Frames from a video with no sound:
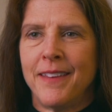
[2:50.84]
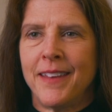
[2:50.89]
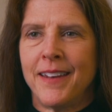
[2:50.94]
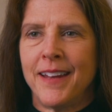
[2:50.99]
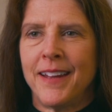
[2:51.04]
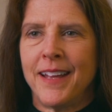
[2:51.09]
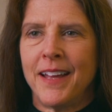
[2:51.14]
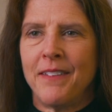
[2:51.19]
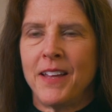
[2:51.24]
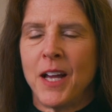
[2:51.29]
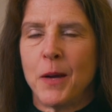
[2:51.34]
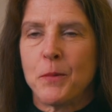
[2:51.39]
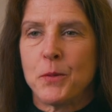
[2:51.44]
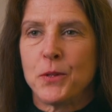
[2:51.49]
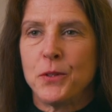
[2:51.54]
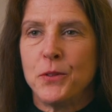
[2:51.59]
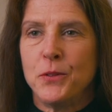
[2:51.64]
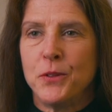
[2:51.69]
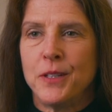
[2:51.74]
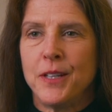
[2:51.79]
and then I had the
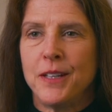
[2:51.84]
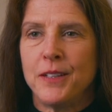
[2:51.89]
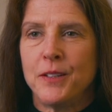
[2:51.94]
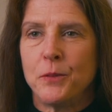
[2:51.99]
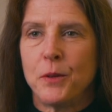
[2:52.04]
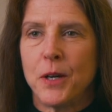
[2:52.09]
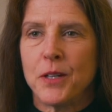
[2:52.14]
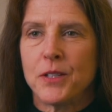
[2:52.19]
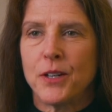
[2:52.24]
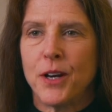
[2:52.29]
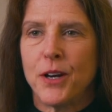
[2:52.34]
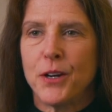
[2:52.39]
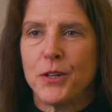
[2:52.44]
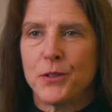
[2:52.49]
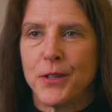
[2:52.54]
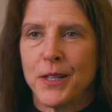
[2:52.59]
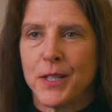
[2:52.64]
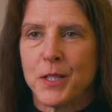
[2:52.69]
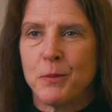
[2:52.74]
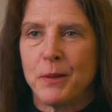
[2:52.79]
opportunity to watch a
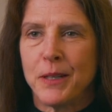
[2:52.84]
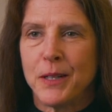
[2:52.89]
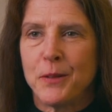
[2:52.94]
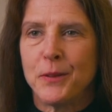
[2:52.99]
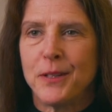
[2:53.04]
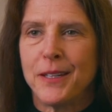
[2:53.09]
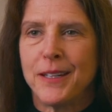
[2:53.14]
heart transplant